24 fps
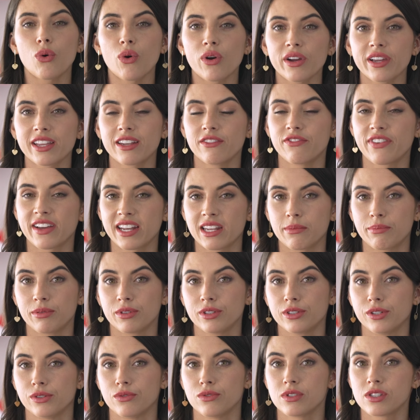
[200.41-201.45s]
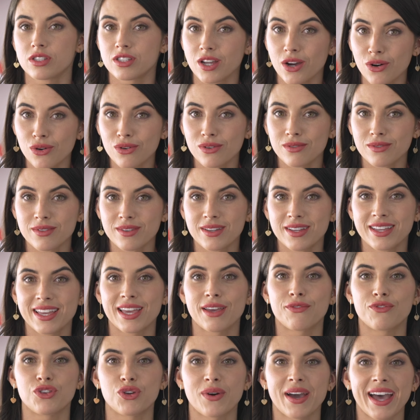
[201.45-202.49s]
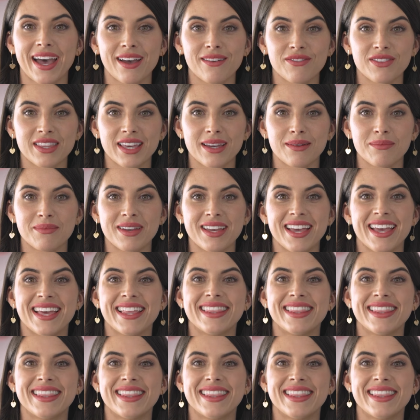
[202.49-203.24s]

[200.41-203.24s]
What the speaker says: or confetti balloons, so if you have them,